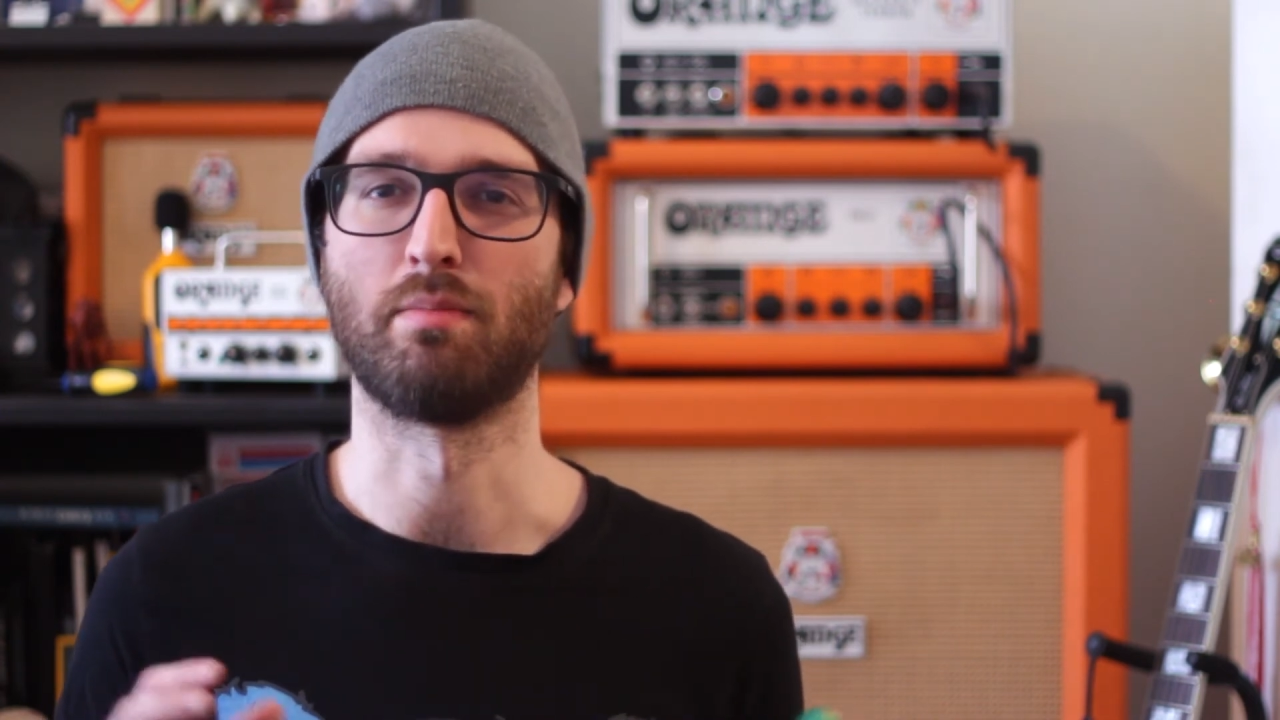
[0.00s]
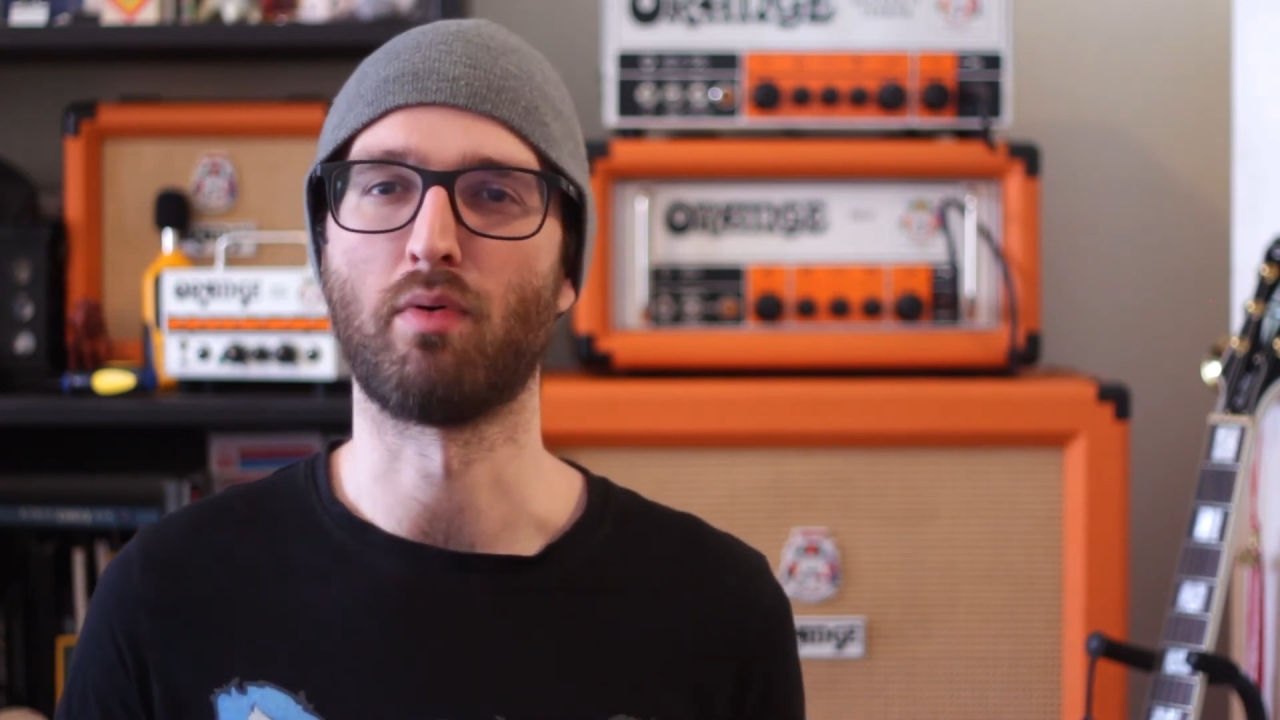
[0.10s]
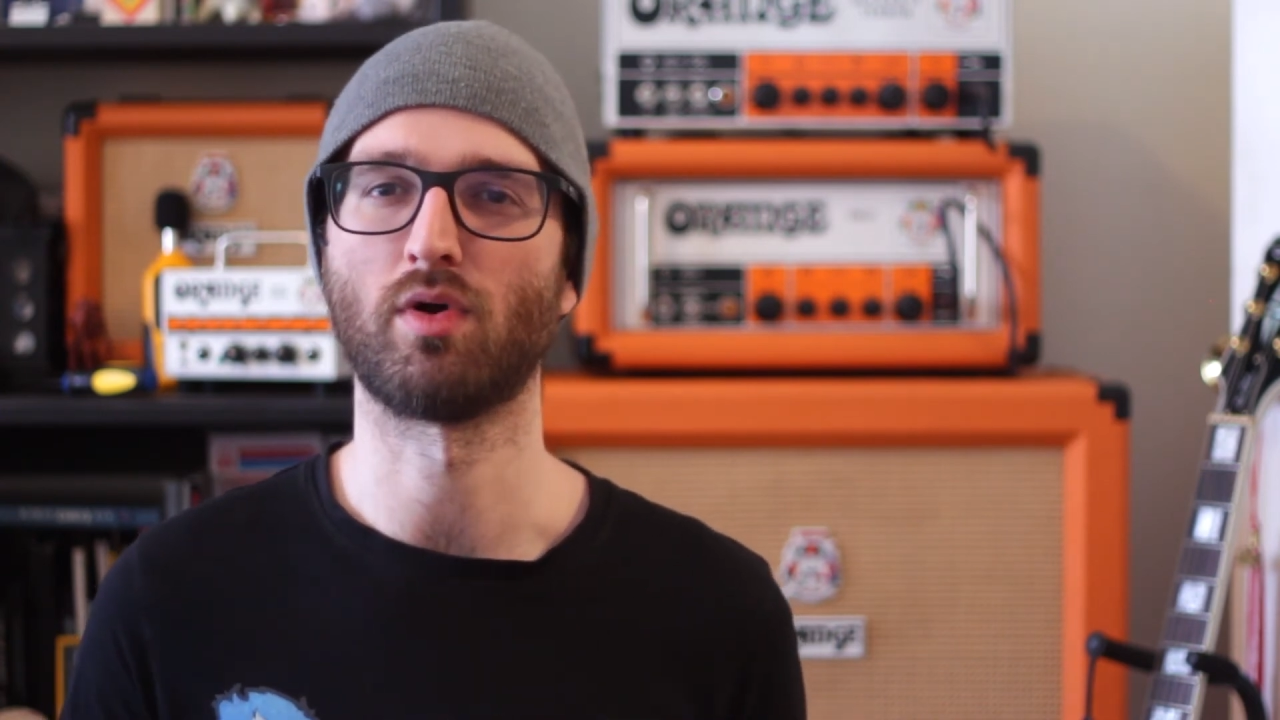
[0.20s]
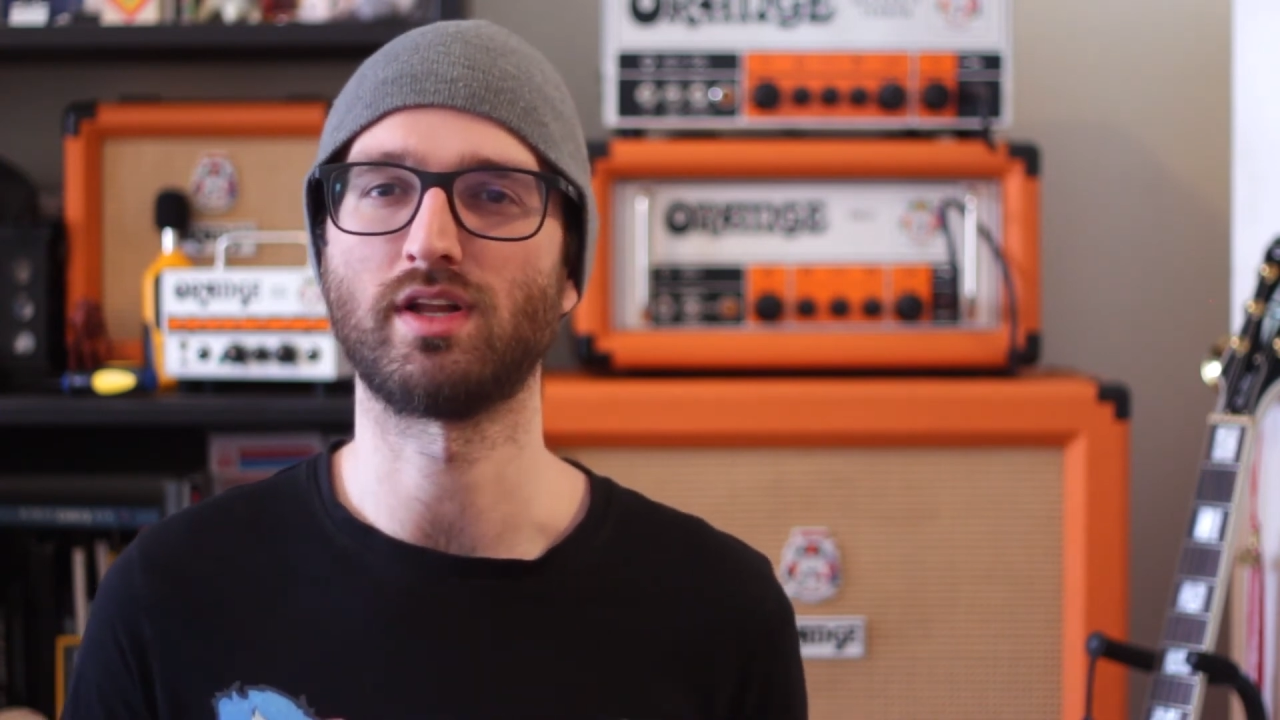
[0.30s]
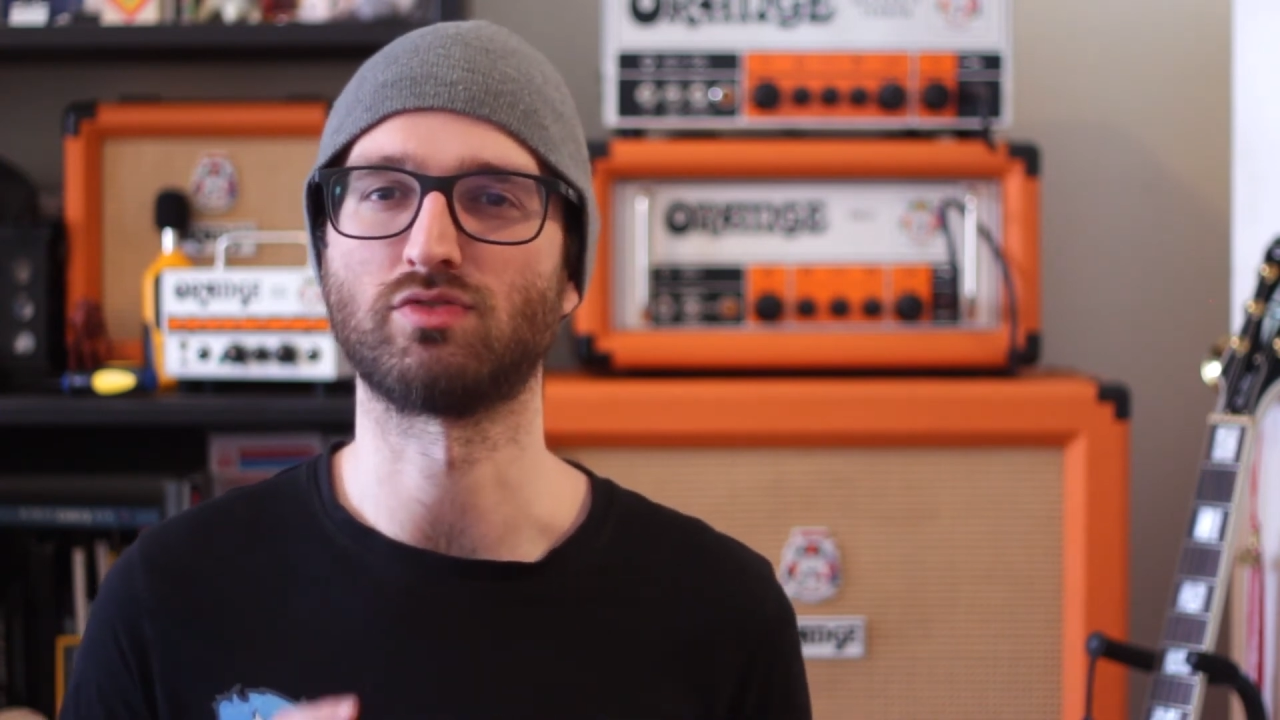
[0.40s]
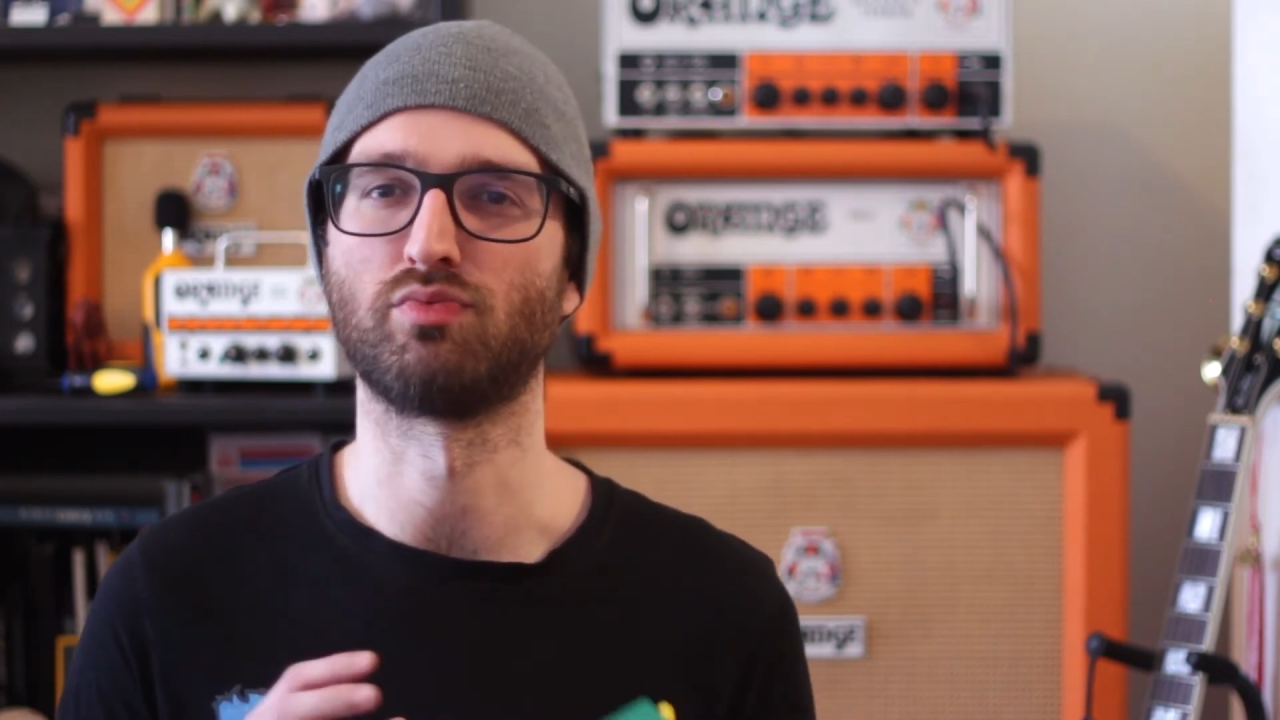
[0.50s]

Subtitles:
board is